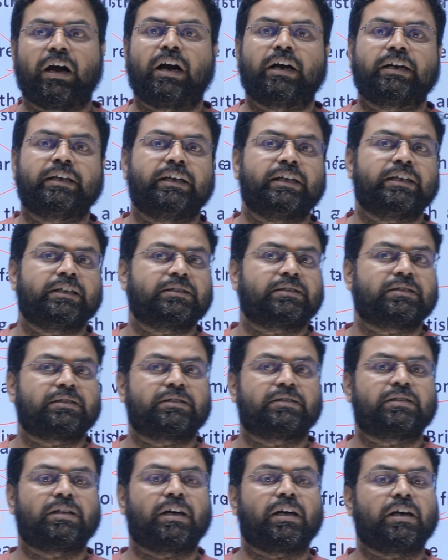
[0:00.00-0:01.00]
against
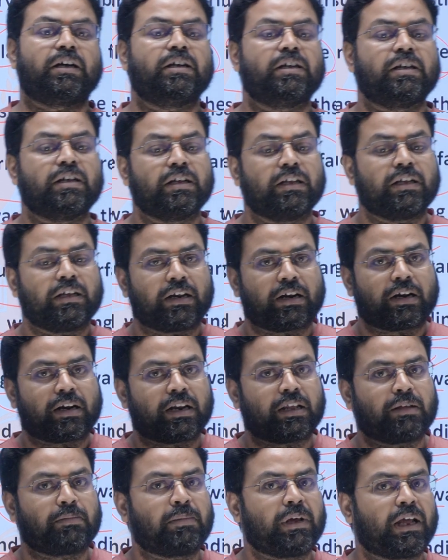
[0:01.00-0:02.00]
the
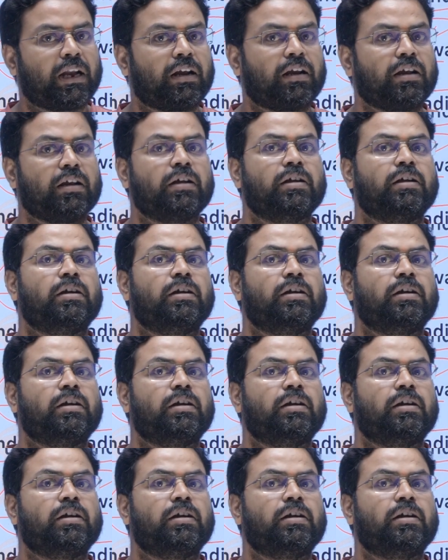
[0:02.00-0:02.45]
rebel